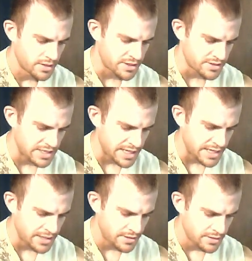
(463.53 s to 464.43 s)

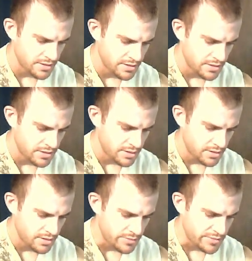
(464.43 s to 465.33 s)
Understand?
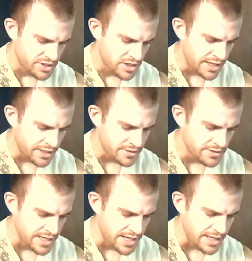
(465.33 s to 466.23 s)
You must try and
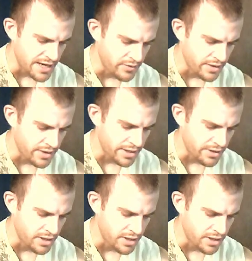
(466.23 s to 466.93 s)
understand everything,